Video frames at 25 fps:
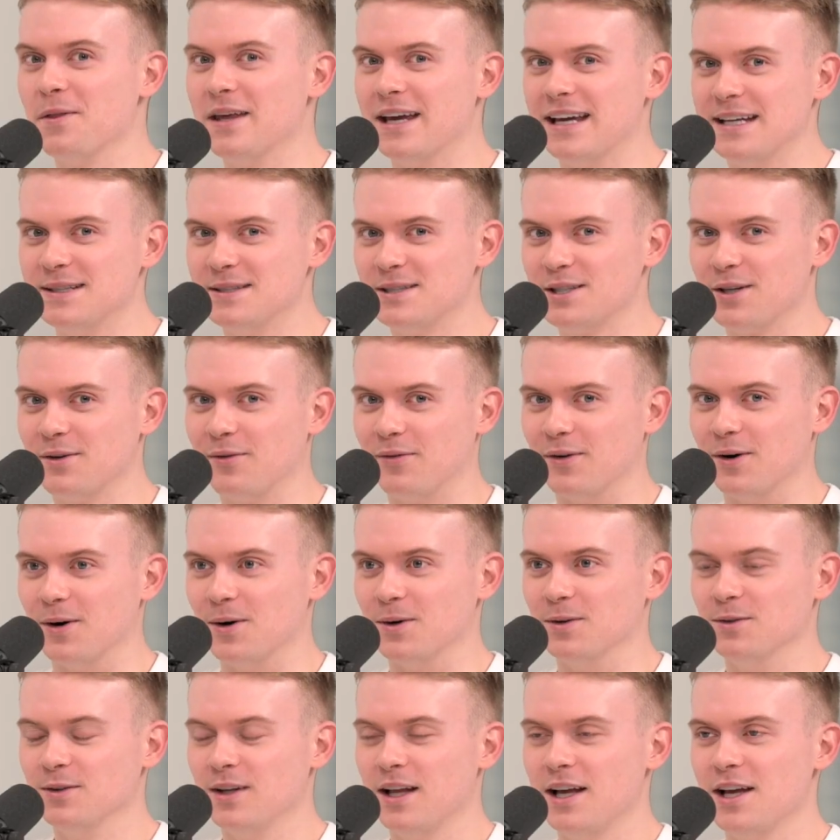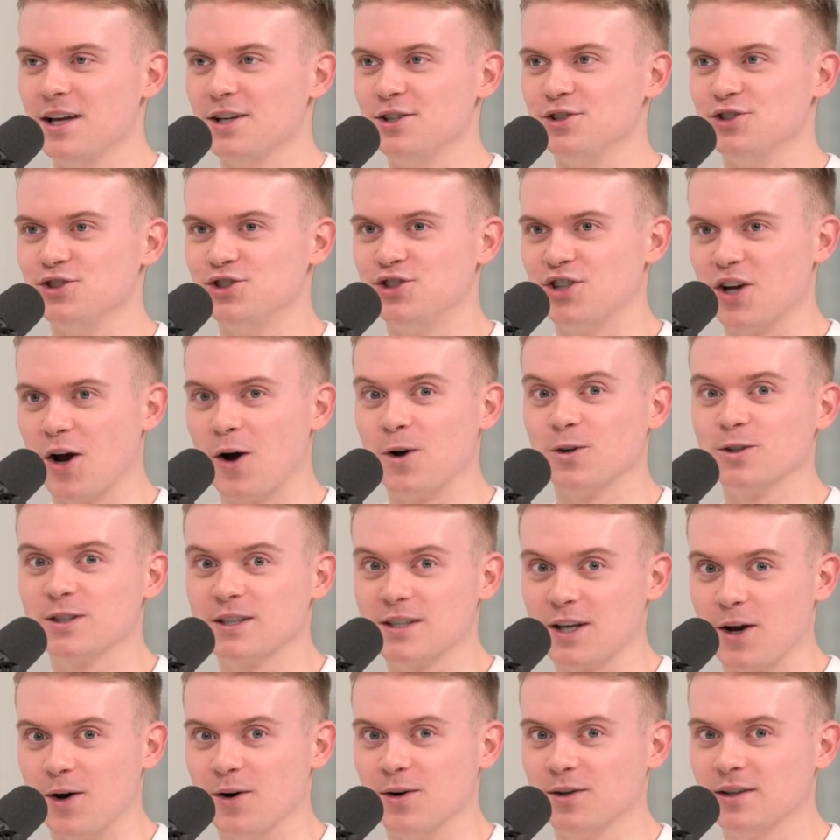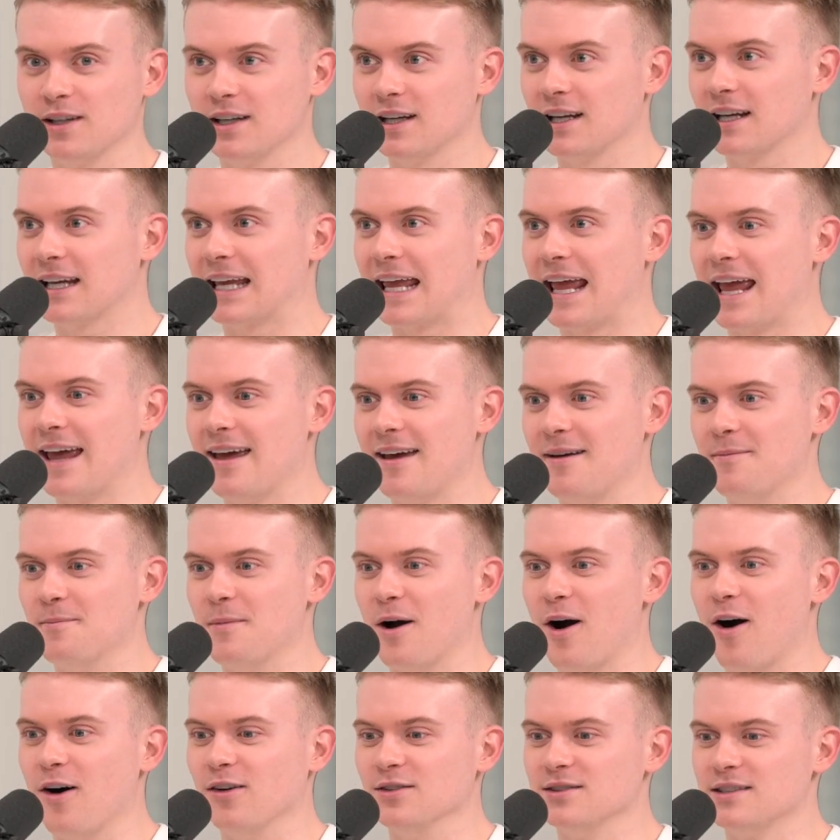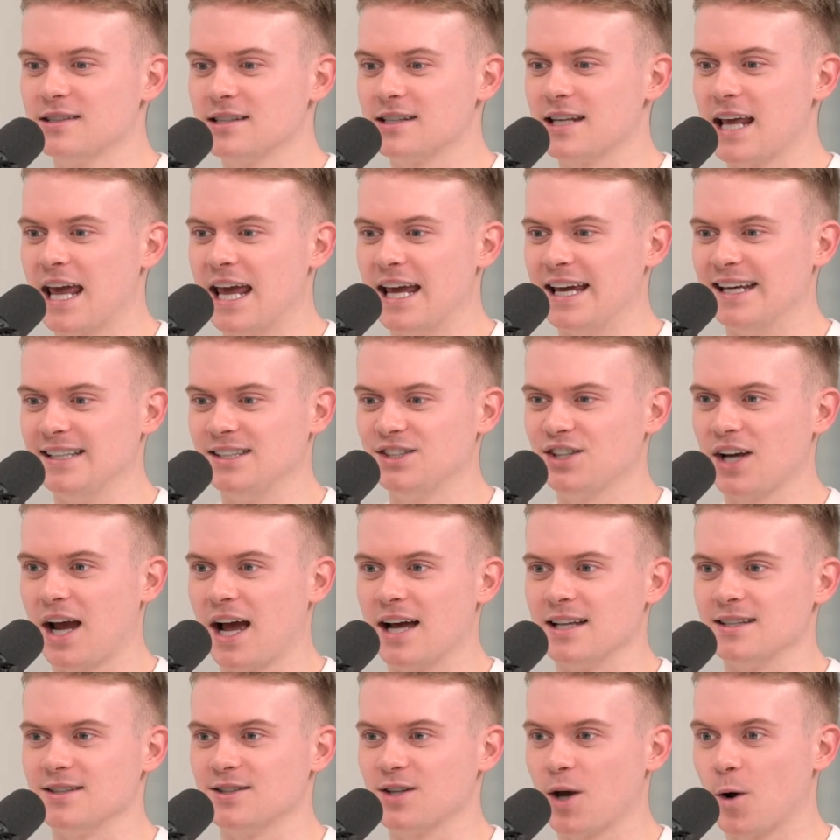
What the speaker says: the interval, Joe Sugg came on stage and